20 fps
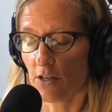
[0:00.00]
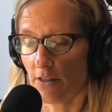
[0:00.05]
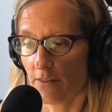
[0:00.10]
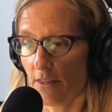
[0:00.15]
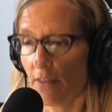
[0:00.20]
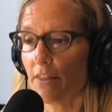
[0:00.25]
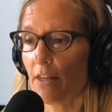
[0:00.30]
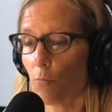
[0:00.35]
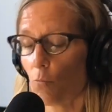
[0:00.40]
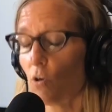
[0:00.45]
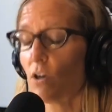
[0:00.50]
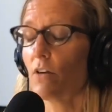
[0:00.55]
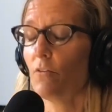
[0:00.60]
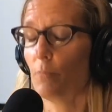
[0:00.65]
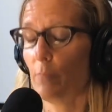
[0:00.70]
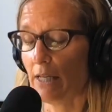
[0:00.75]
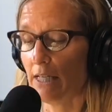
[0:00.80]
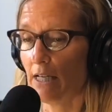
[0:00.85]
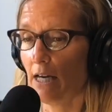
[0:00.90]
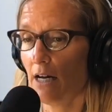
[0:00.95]
Than they would
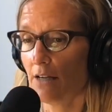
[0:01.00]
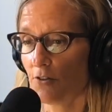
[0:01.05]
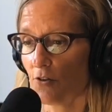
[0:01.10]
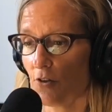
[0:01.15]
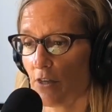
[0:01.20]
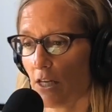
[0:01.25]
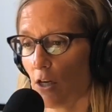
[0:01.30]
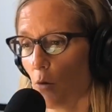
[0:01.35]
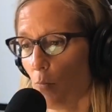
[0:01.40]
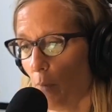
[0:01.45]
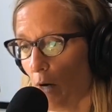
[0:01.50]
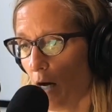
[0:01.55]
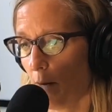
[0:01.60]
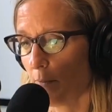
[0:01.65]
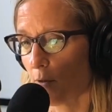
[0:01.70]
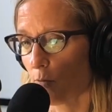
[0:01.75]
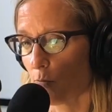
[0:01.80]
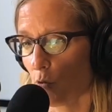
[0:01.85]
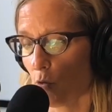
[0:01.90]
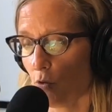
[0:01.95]
have been under the
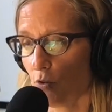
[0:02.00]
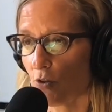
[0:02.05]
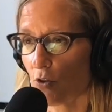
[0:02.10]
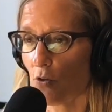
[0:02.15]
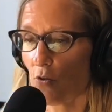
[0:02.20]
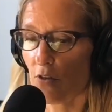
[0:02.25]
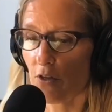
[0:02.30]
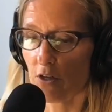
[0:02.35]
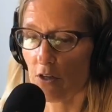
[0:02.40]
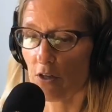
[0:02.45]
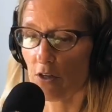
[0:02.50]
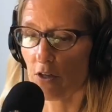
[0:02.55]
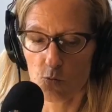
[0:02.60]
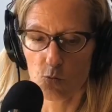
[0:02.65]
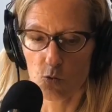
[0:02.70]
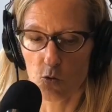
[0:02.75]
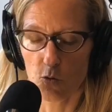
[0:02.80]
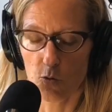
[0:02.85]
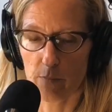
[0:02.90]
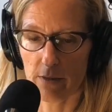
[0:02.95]
Obama rule. So the new
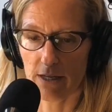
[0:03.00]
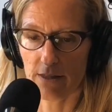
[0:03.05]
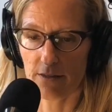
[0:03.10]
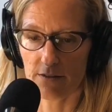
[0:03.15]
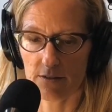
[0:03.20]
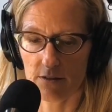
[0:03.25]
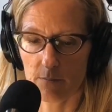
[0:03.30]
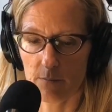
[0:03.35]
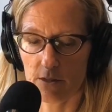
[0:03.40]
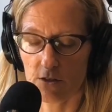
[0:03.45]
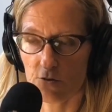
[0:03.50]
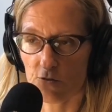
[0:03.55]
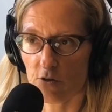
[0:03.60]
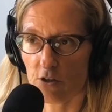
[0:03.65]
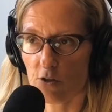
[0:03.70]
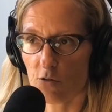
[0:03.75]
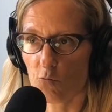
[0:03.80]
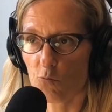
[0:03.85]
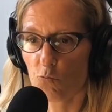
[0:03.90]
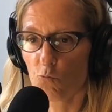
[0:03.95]
rule by this
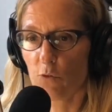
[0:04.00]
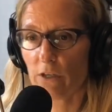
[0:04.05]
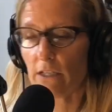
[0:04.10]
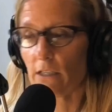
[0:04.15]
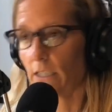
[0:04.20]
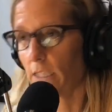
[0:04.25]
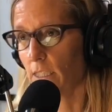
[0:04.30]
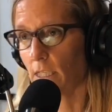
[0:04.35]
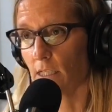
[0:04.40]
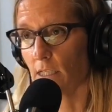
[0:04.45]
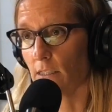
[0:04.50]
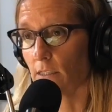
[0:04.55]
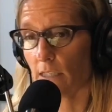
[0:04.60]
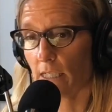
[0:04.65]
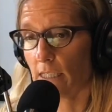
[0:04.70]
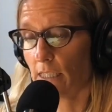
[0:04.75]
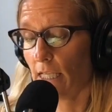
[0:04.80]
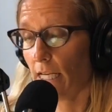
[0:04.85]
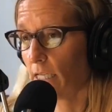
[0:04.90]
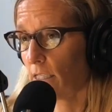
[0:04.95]
administration really does,
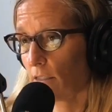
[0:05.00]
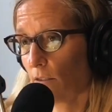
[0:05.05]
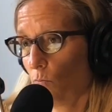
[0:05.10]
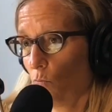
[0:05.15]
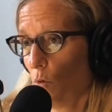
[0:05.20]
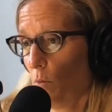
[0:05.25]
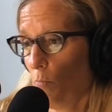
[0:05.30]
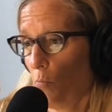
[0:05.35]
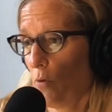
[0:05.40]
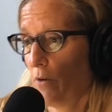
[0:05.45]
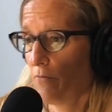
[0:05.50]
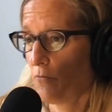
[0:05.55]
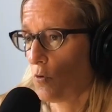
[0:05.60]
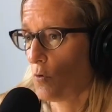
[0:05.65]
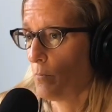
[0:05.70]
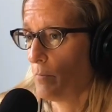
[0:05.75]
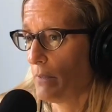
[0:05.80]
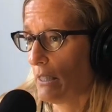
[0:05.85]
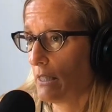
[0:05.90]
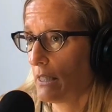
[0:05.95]
it takes
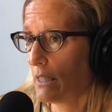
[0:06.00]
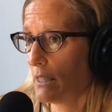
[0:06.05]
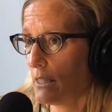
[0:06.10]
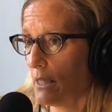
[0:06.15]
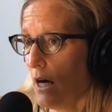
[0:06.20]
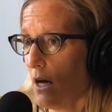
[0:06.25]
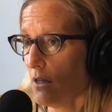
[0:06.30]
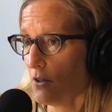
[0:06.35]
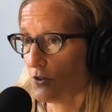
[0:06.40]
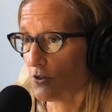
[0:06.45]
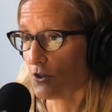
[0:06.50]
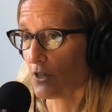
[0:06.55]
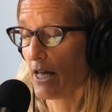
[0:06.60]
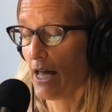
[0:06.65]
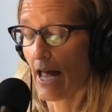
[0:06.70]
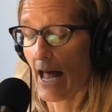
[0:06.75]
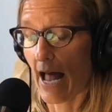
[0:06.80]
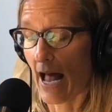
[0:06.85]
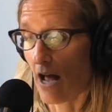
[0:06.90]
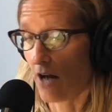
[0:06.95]
$1.4 billion
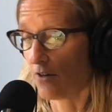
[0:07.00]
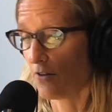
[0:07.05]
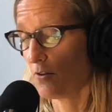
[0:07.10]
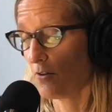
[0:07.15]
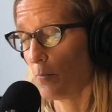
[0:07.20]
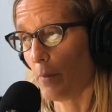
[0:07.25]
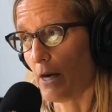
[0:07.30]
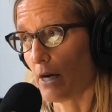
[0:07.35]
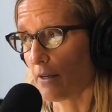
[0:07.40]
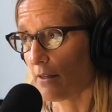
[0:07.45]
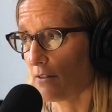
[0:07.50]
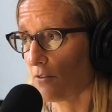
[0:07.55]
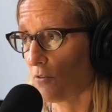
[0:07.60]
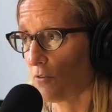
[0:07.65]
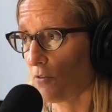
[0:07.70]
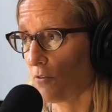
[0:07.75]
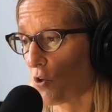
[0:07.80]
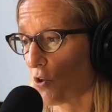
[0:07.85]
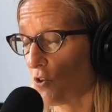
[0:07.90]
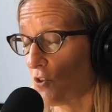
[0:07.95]
out of the pockets
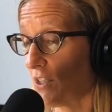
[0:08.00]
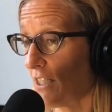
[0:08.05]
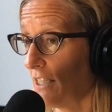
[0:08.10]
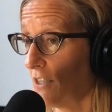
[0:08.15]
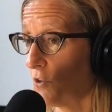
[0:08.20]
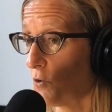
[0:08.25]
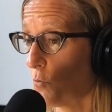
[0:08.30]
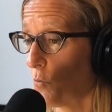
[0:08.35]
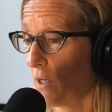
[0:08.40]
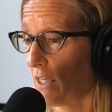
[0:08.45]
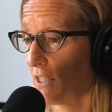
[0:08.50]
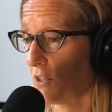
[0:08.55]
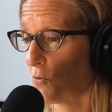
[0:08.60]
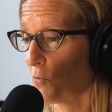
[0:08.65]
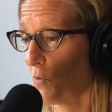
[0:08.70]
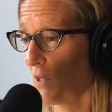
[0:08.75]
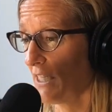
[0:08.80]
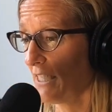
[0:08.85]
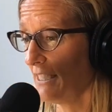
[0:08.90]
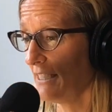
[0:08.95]
of workers in
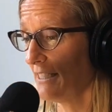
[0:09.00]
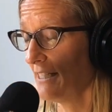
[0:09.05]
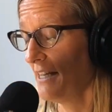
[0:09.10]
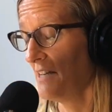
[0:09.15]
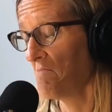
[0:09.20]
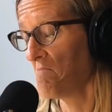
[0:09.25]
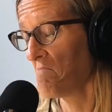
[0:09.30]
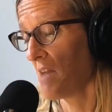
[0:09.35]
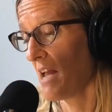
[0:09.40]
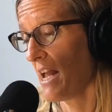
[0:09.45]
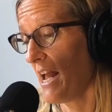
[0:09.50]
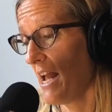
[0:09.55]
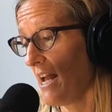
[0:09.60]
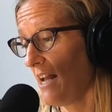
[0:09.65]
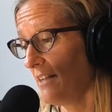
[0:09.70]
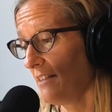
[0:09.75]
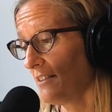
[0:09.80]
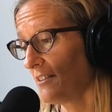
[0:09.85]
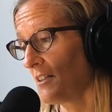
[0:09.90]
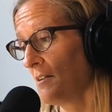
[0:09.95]
2020.
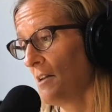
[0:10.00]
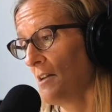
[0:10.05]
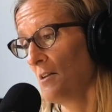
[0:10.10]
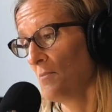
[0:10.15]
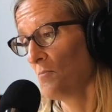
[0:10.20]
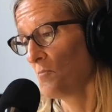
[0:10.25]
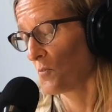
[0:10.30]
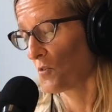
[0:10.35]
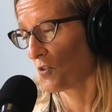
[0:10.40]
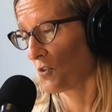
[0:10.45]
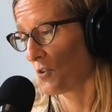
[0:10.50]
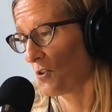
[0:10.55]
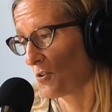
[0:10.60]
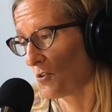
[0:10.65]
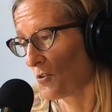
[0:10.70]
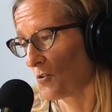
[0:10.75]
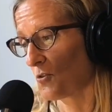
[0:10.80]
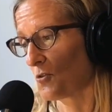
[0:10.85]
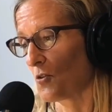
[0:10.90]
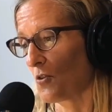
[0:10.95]
And to
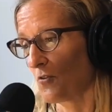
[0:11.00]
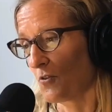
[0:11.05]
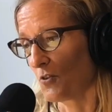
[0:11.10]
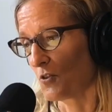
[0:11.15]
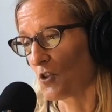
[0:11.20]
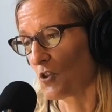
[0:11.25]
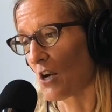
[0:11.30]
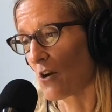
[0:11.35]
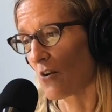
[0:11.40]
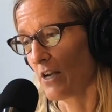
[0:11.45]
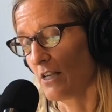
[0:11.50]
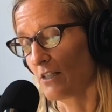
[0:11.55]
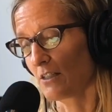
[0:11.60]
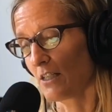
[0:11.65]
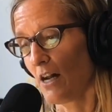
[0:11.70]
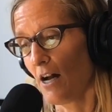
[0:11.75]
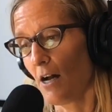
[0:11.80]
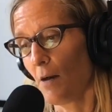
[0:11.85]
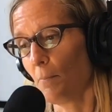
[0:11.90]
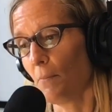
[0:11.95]
sort of the cherry on
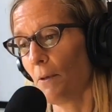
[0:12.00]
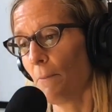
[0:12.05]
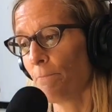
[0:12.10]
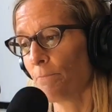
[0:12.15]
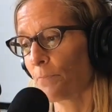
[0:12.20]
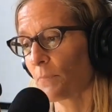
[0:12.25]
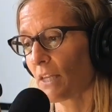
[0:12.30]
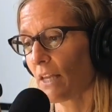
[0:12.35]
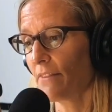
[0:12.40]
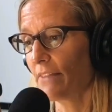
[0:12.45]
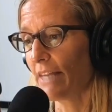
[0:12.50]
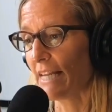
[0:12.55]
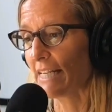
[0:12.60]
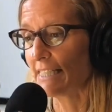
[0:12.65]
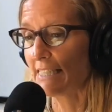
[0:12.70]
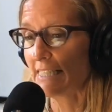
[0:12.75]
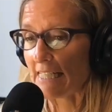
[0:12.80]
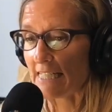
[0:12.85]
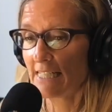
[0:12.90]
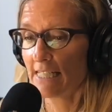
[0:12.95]
top, they
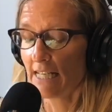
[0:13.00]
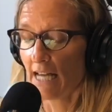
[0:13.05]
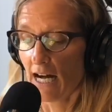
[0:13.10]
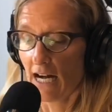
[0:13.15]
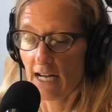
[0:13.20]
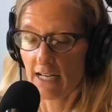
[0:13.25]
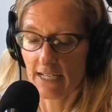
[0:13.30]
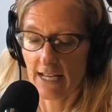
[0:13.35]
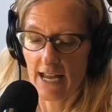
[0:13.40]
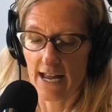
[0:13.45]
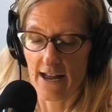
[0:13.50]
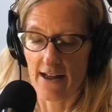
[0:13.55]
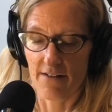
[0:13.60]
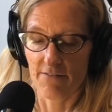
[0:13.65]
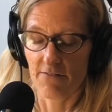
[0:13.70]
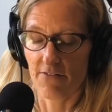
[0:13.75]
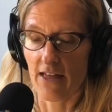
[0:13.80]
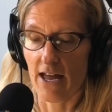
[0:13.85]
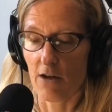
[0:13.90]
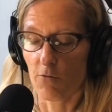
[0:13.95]
did not
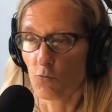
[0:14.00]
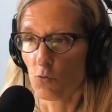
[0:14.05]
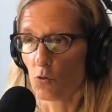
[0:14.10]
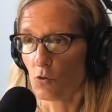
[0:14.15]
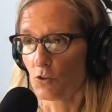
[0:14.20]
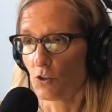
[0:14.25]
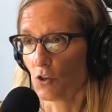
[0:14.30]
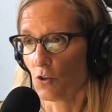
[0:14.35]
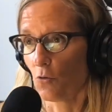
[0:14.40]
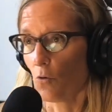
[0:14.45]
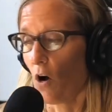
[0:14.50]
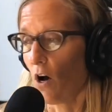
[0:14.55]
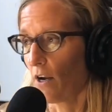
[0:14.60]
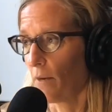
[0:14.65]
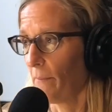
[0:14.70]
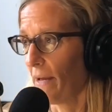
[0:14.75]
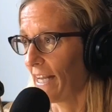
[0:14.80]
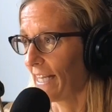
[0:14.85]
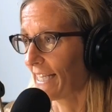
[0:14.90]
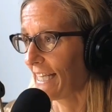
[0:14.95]
have that rule do
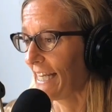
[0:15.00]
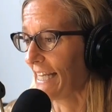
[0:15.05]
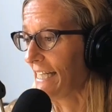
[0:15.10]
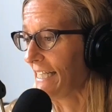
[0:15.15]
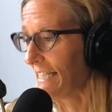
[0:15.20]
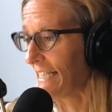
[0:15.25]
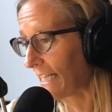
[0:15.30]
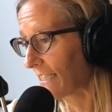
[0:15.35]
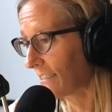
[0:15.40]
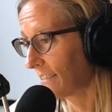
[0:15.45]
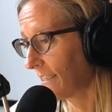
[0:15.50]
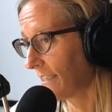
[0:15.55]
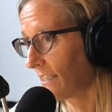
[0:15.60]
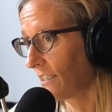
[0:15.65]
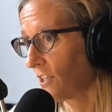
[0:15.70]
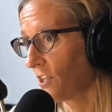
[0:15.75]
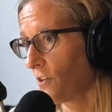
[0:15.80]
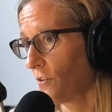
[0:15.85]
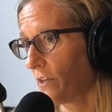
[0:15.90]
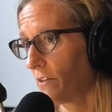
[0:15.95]
automatic
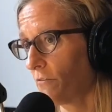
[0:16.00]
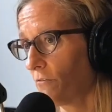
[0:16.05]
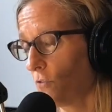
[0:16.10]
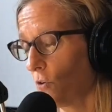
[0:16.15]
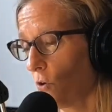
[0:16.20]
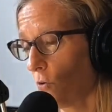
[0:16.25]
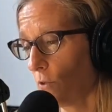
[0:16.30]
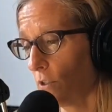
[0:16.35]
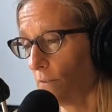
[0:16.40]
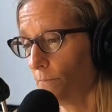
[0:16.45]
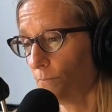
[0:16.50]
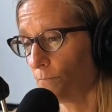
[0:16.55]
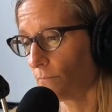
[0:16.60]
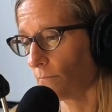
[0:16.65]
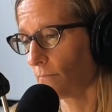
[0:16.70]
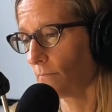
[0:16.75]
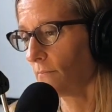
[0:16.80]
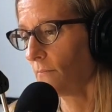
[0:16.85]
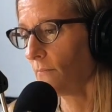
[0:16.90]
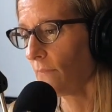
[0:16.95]
indexing going forward.
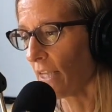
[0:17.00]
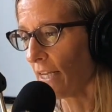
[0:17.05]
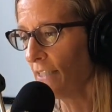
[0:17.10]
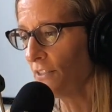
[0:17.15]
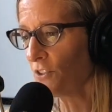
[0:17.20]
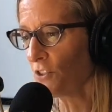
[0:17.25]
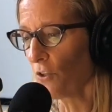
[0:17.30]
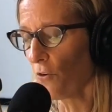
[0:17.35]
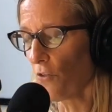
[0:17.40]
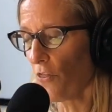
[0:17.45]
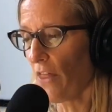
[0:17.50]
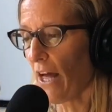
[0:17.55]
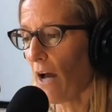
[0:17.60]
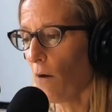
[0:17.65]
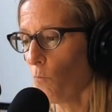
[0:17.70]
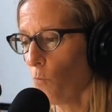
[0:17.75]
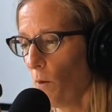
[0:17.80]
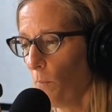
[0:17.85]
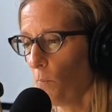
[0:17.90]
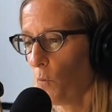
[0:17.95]
And so
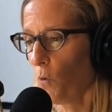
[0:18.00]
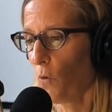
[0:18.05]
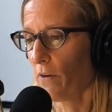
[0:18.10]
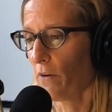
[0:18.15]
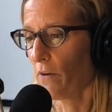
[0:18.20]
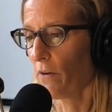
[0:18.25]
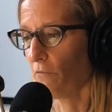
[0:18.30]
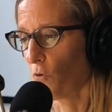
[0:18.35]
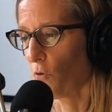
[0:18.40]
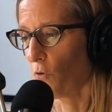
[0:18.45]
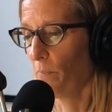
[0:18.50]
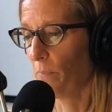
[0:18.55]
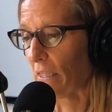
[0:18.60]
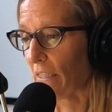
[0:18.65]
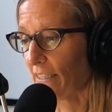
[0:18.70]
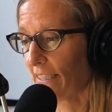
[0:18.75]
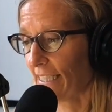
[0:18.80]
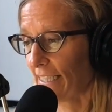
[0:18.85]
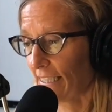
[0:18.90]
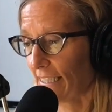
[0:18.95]
that $1.4
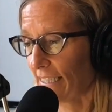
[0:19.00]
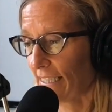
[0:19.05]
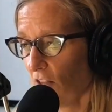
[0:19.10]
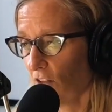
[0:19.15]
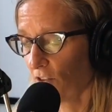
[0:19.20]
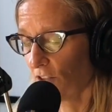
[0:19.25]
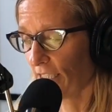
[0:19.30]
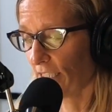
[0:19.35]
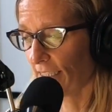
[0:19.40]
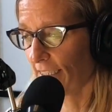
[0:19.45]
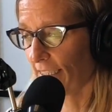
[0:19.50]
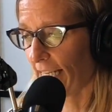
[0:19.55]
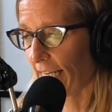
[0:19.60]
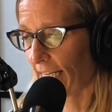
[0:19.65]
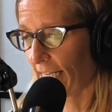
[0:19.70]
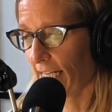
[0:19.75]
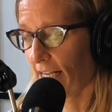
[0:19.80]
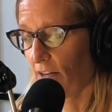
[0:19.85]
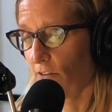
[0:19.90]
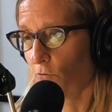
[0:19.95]
billion that's
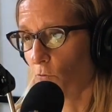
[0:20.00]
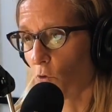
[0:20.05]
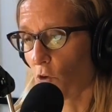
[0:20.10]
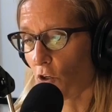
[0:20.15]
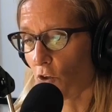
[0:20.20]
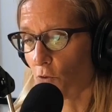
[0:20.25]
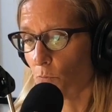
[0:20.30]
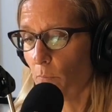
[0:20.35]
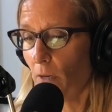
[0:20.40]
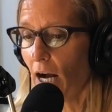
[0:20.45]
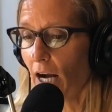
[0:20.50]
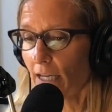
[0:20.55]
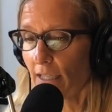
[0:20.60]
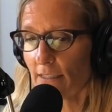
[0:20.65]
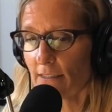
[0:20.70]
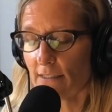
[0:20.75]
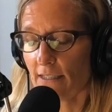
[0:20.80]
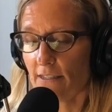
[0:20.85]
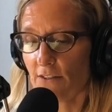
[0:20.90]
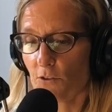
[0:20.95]
taken out of workers'
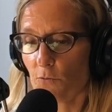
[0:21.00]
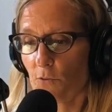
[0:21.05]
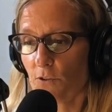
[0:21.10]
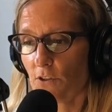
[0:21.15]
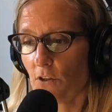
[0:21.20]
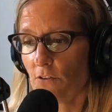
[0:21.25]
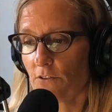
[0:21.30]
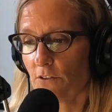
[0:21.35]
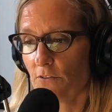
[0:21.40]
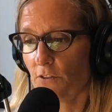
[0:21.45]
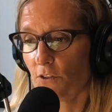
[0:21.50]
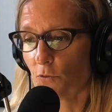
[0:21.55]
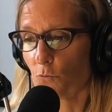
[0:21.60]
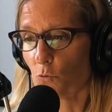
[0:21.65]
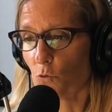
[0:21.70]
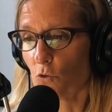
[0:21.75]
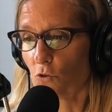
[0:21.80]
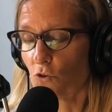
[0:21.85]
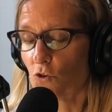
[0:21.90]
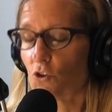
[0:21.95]
pockets as a result of this
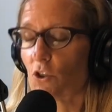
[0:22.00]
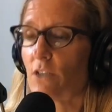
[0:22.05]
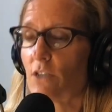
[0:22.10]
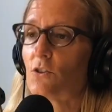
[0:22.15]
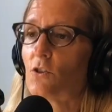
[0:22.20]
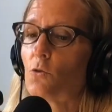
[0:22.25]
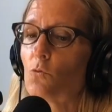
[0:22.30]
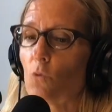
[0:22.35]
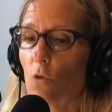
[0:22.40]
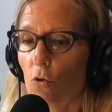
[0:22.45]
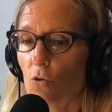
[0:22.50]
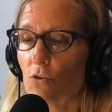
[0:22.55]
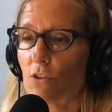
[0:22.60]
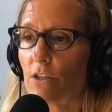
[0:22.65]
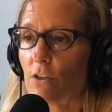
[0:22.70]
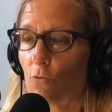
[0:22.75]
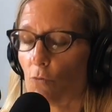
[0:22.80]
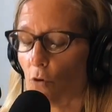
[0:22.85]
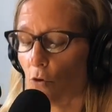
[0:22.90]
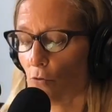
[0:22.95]
rule just grows
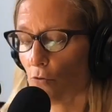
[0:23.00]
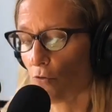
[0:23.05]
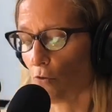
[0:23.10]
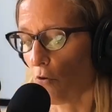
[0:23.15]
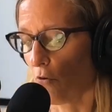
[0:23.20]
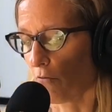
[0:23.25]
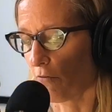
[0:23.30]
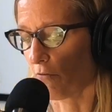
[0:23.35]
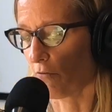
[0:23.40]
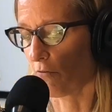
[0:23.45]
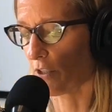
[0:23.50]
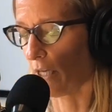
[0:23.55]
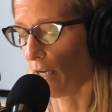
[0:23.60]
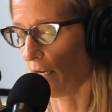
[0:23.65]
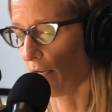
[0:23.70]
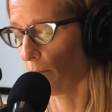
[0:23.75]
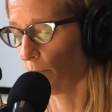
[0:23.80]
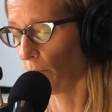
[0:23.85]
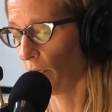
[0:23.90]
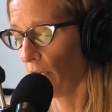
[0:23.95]
and grows over
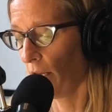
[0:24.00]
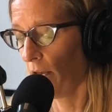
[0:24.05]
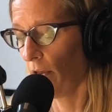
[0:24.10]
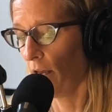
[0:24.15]
time.